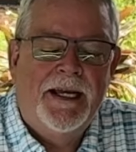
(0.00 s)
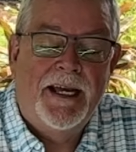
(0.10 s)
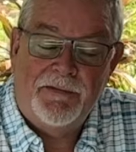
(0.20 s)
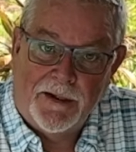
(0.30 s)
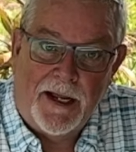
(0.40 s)

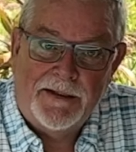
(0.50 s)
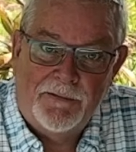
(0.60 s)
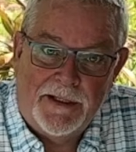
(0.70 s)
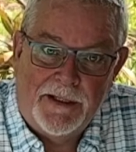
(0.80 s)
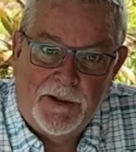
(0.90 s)
If you like the
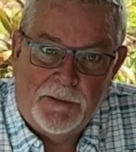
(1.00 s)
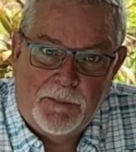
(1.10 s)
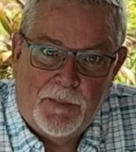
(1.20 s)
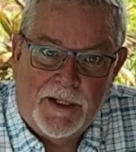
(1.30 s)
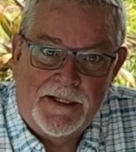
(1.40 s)
video,
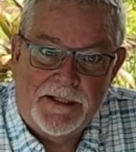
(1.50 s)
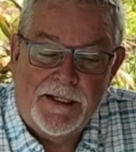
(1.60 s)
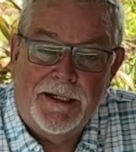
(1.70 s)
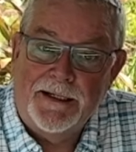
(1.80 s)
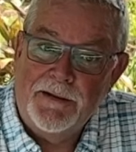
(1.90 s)
please
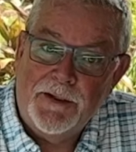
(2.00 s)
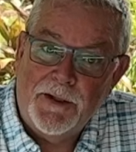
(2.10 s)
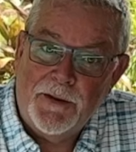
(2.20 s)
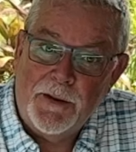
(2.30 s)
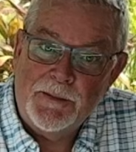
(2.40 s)
give it a
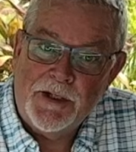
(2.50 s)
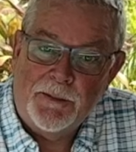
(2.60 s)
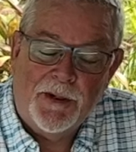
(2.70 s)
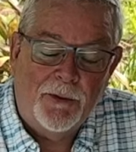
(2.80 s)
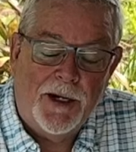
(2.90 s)
thumbs
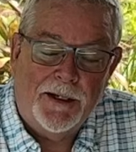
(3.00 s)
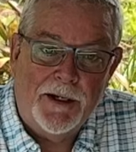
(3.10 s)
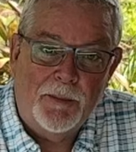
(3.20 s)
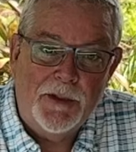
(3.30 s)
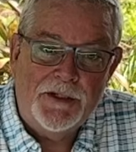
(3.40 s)
up. I greatly
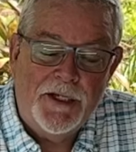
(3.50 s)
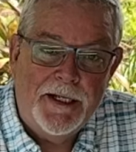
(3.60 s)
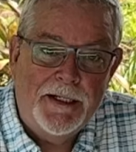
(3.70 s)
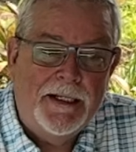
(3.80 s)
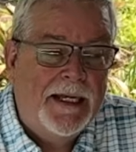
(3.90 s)

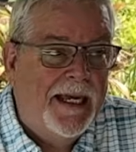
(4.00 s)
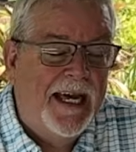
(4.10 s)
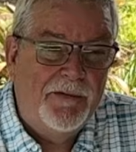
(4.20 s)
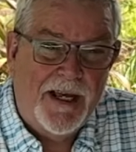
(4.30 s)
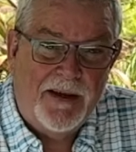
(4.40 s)
appreciate it.
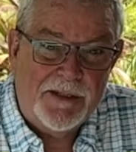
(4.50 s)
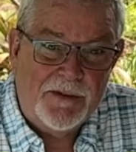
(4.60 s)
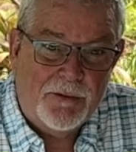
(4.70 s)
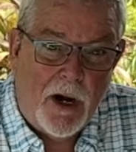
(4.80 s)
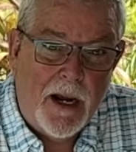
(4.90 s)
And if you haven't
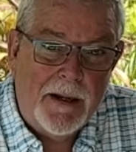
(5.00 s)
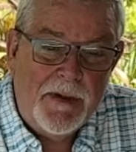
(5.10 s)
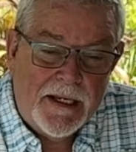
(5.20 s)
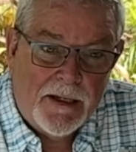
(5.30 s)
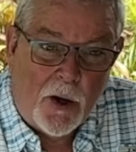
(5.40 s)
subscribed
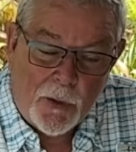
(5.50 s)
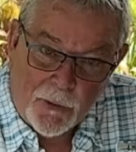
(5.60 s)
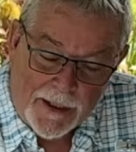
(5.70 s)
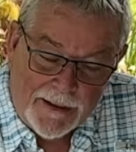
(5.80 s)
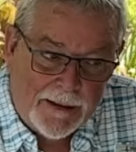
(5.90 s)

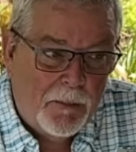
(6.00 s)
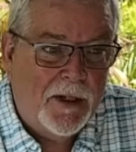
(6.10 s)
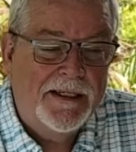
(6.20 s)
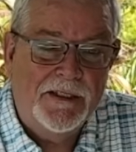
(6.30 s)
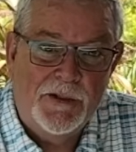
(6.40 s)
already,
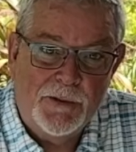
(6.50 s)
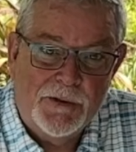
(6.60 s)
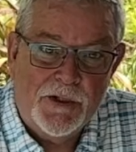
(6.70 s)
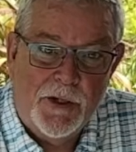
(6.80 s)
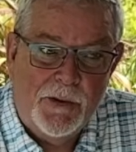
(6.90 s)
please do
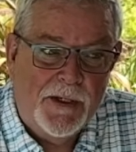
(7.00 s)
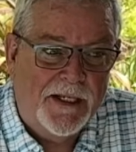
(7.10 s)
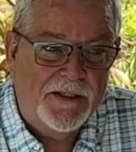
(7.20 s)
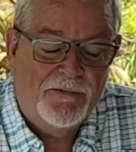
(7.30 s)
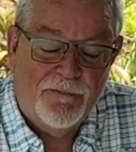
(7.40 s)
so.
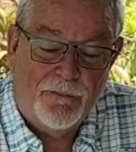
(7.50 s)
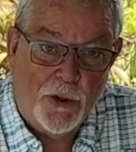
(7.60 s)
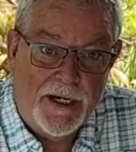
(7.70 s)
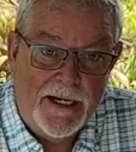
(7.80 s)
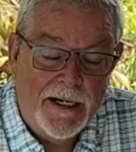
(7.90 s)
It's
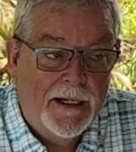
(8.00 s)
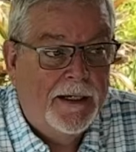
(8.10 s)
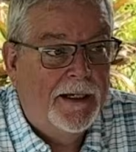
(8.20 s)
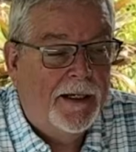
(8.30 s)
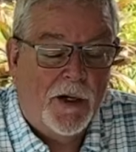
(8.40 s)
free,
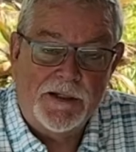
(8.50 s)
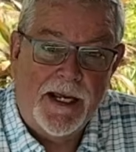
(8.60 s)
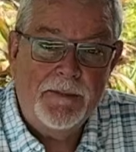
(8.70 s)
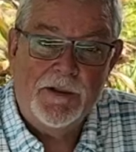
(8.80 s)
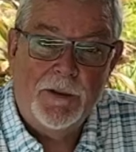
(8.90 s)
costs
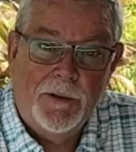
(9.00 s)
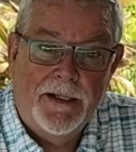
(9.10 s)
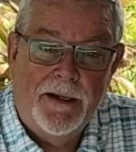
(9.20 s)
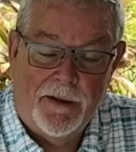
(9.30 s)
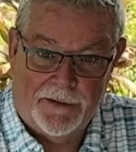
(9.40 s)
absolutely
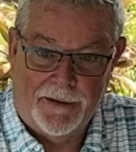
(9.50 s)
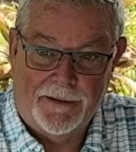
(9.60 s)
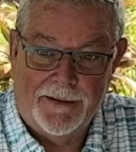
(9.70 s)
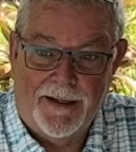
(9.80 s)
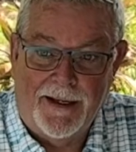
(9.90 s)

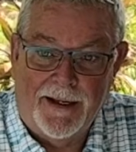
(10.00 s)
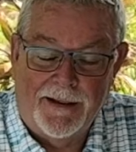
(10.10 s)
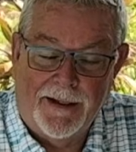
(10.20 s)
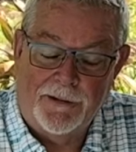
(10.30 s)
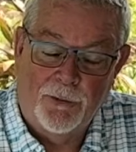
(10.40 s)
nothing,
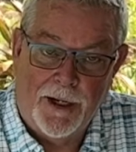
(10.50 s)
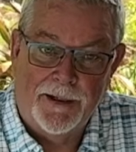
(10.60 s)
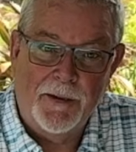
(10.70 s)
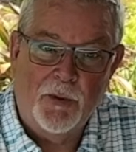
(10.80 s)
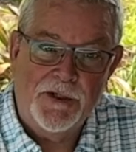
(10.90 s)
and I
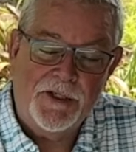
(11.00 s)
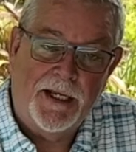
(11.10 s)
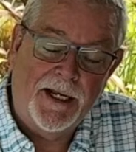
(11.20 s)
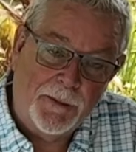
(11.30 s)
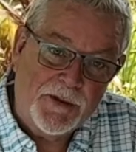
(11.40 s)
greatly appreciate
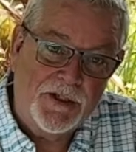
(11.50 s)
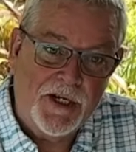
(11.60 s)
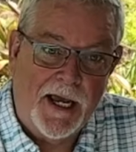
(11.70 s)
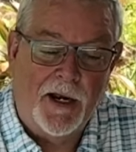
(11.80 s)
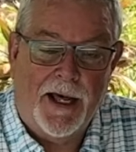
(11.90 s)
it. It helps the
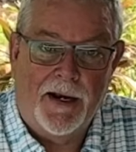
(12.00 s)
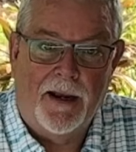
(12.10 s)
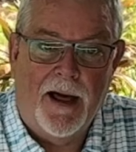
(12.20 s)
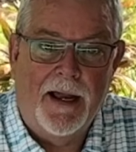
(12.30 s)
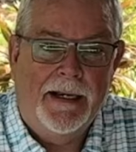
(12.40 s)
channel out a
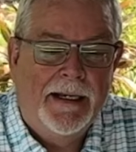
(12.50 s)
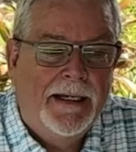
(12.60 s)
lot.